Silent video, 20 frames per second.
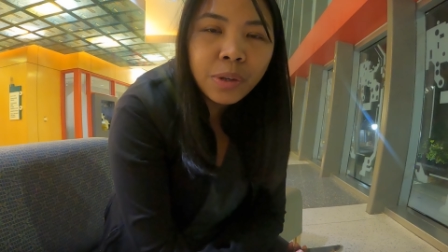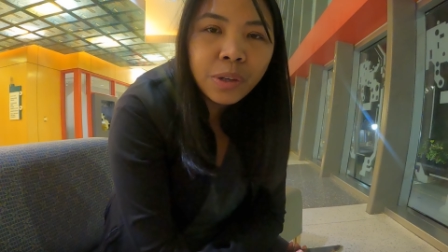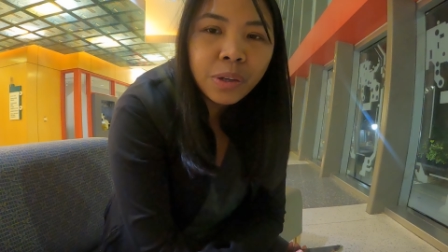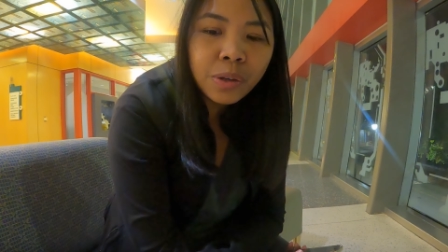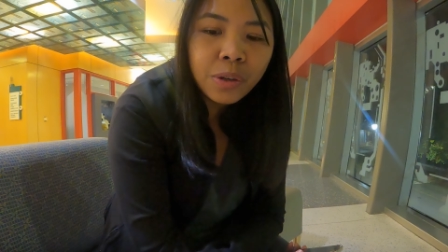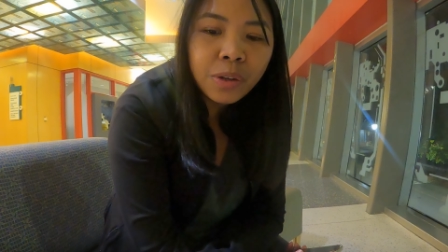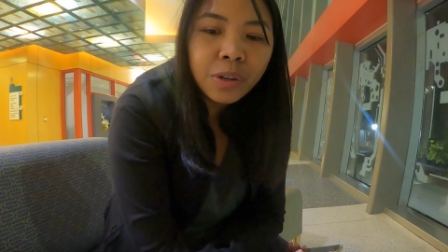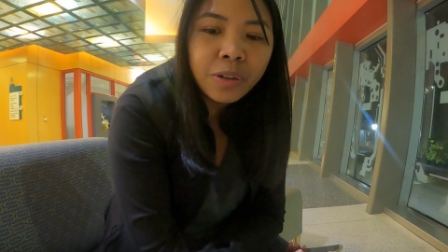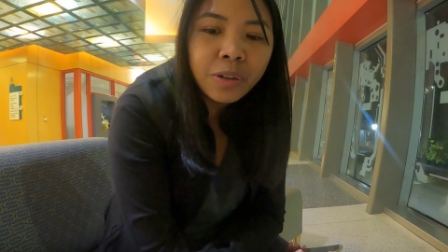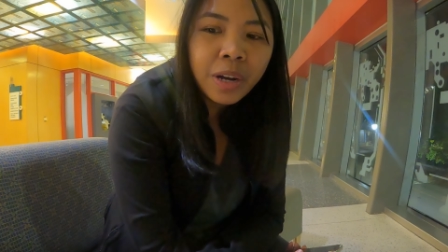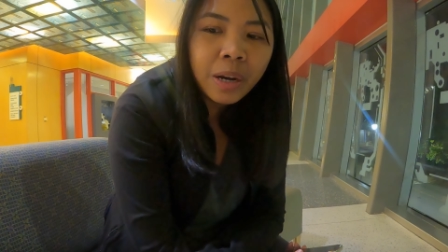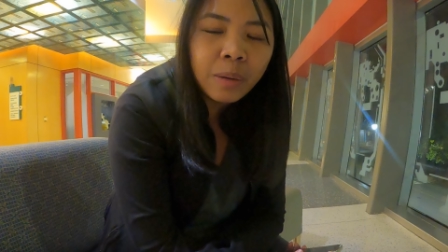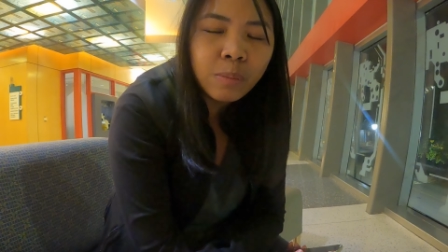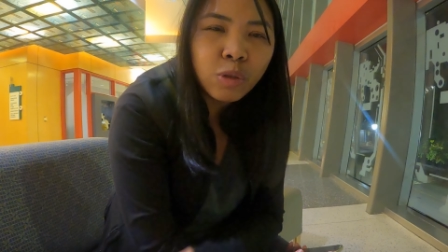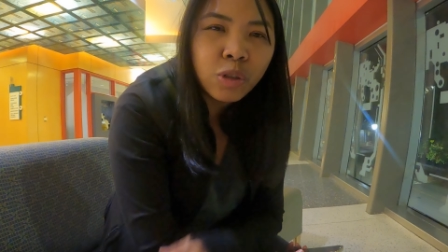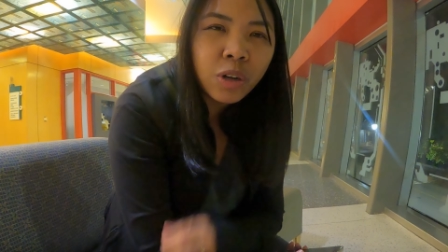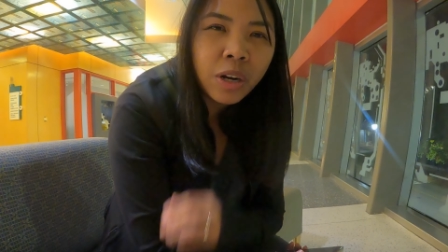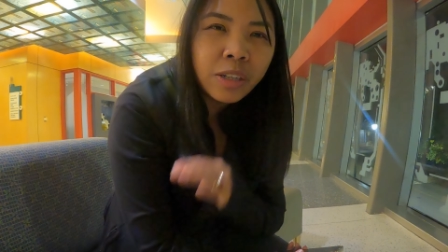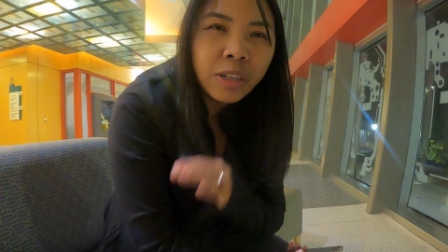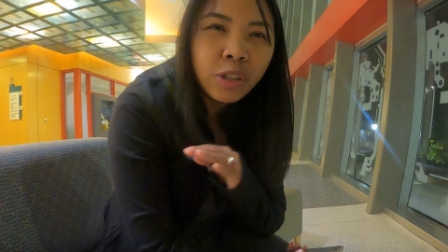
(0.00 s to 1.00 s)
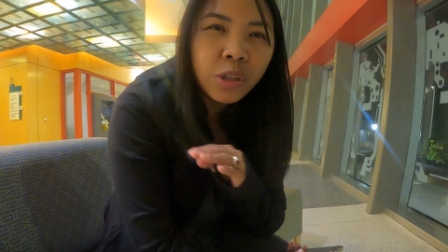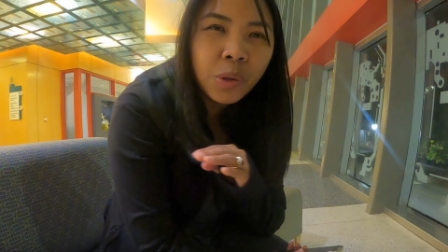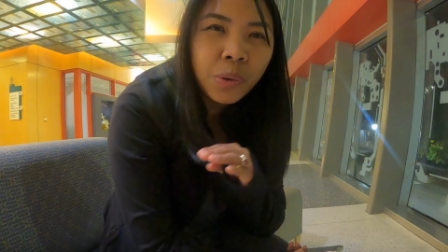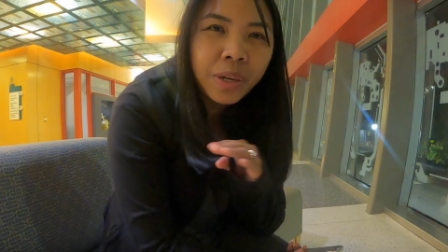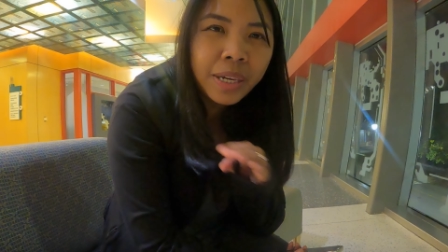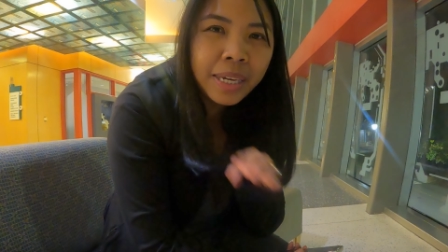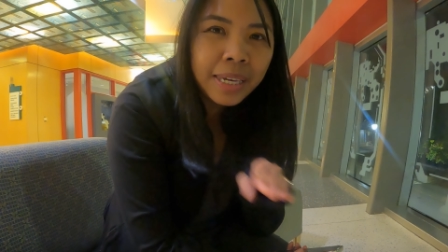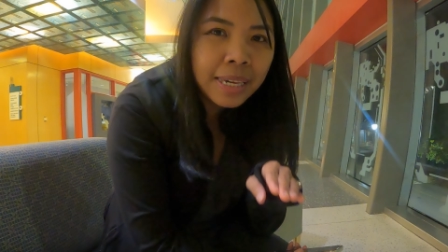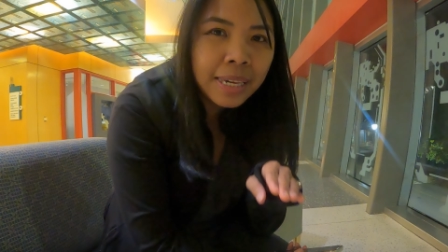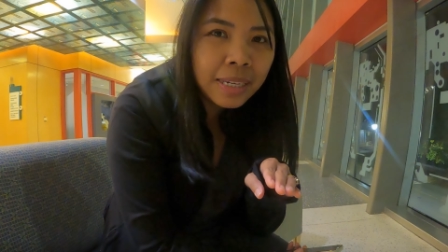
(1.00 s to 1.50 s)
good. I'm trying to
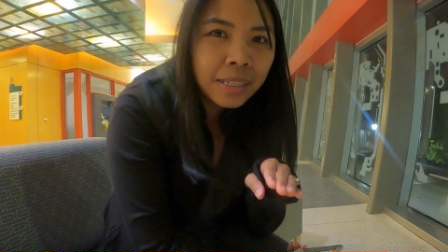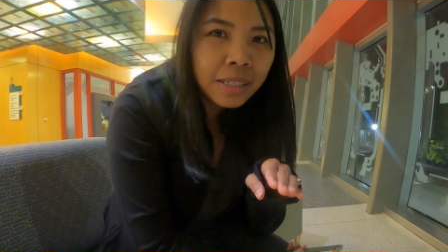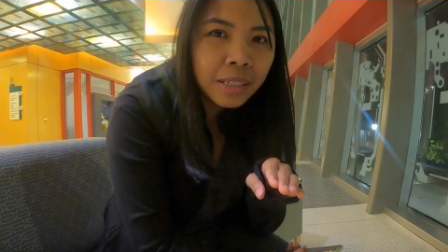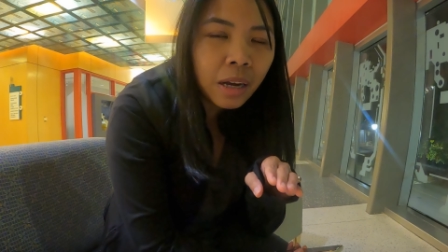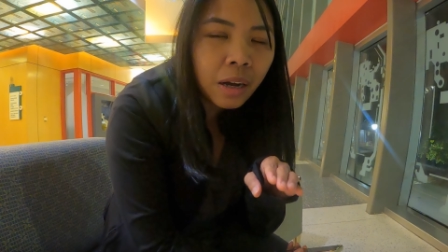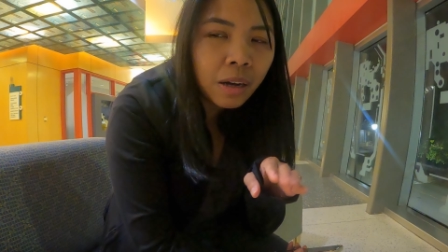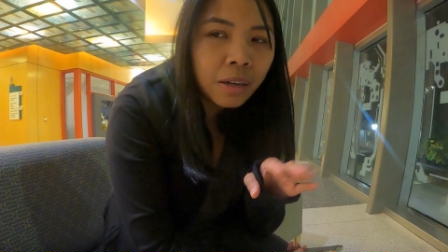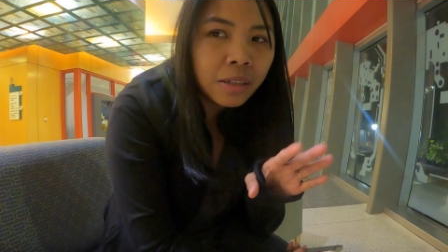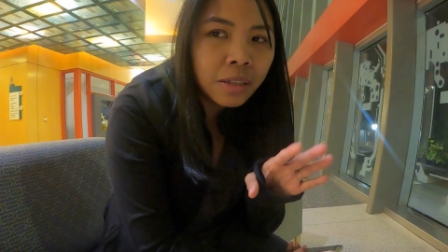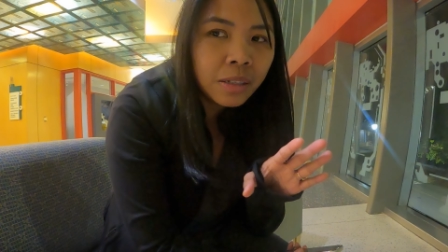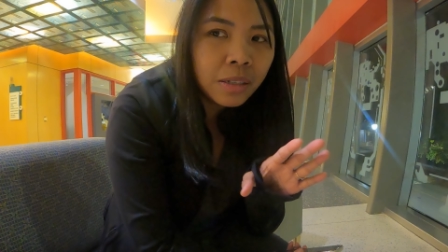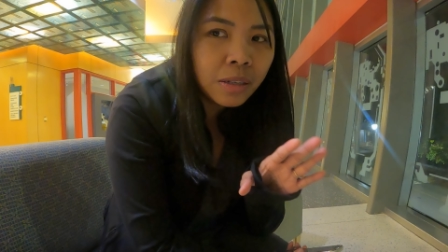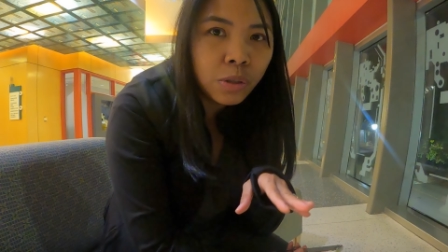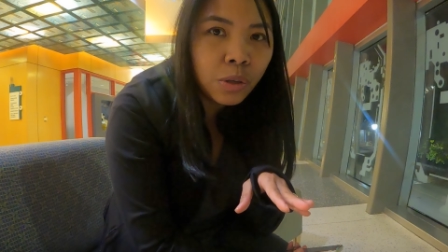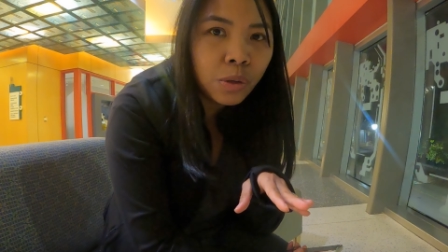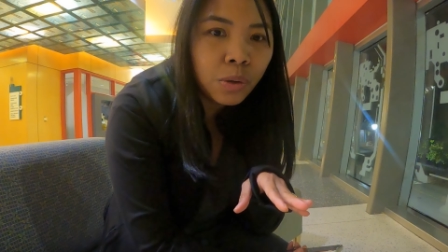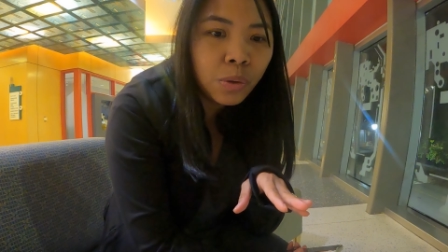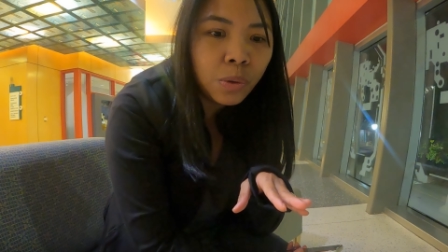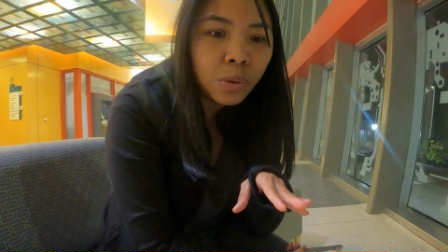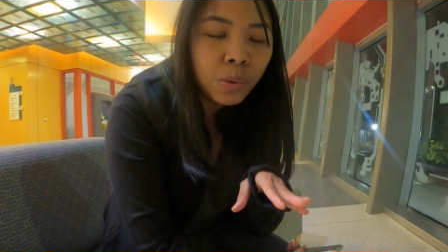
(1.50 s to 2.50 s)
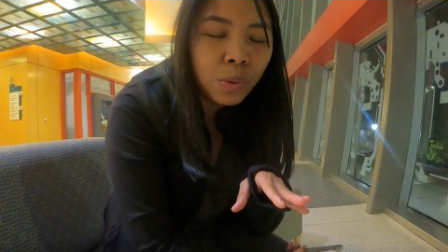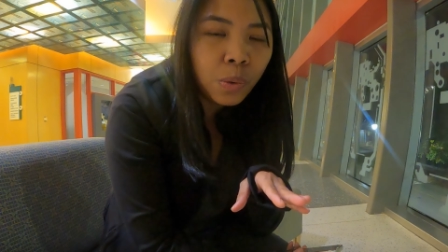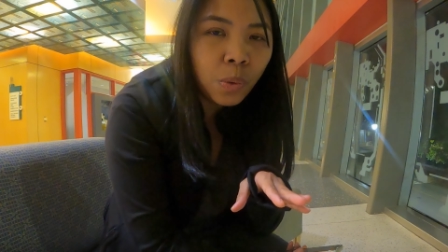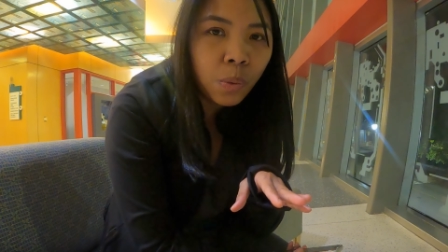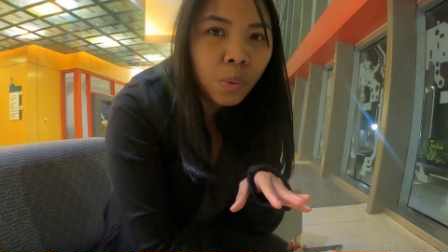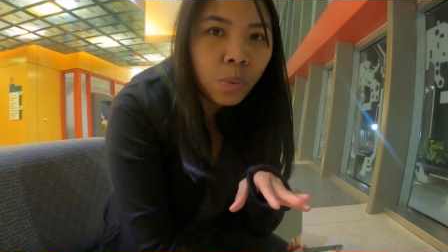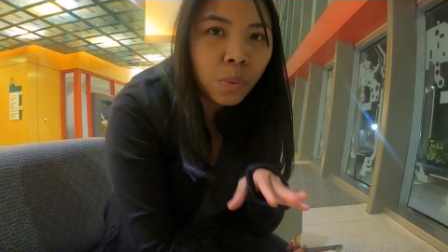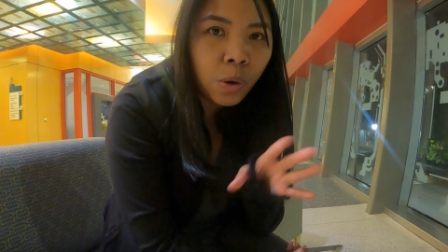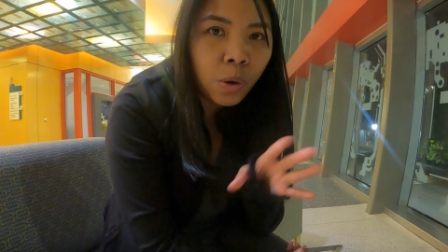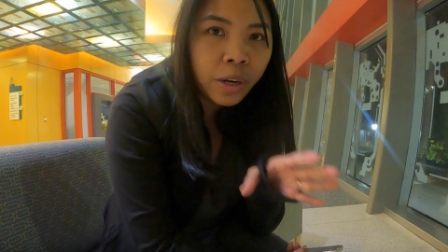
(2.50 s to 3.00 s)
ease onto
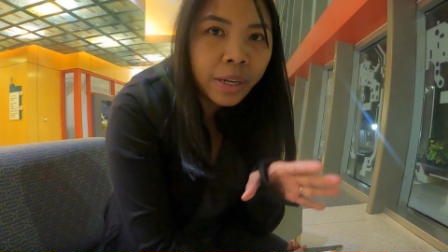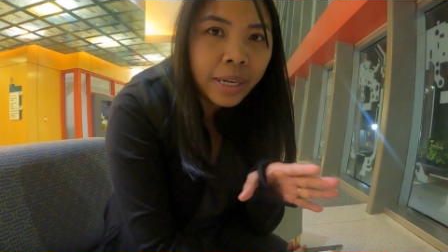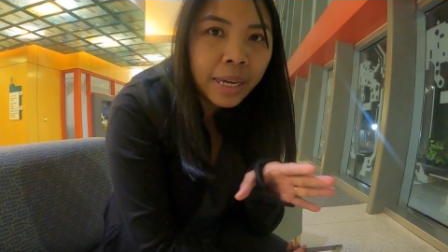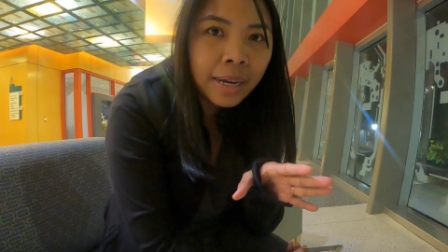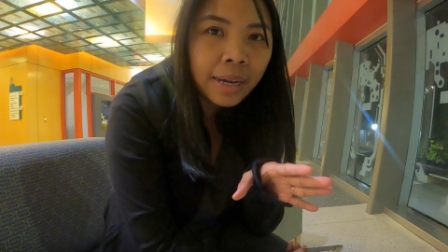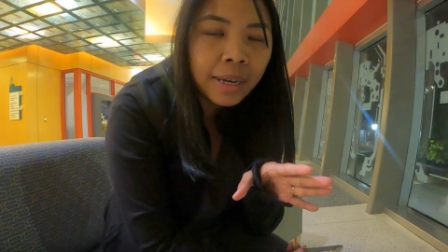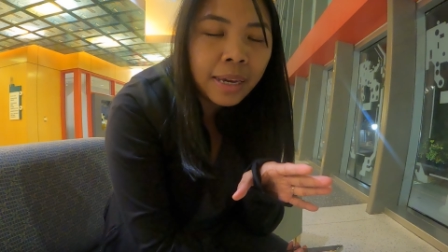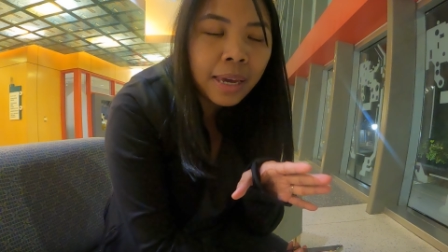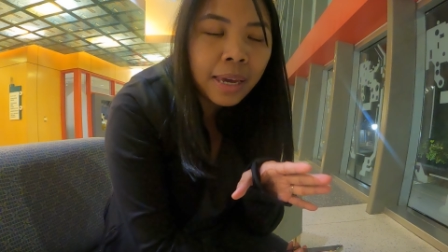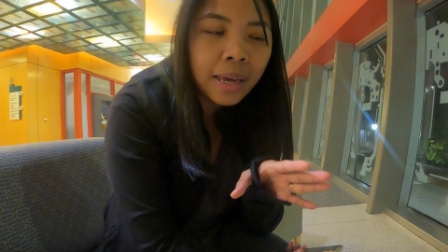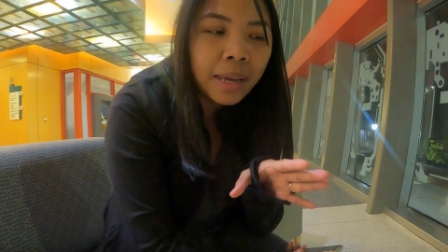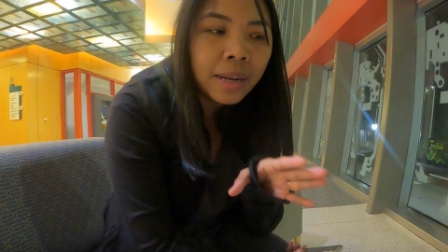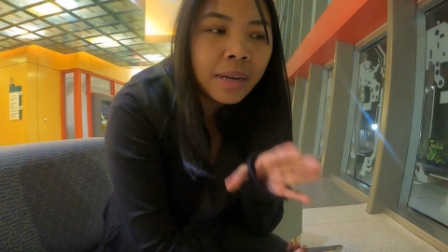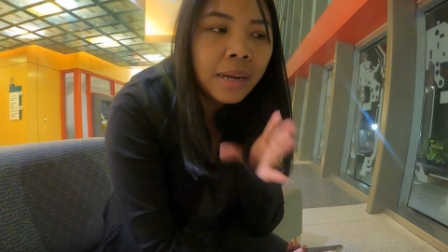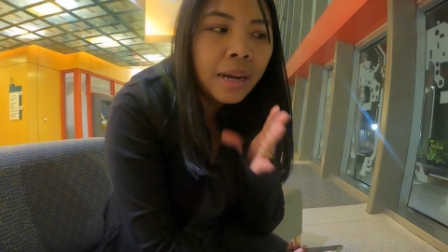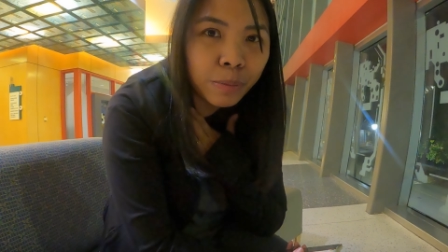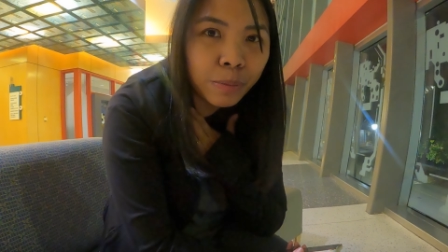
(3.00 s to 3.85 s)
working again.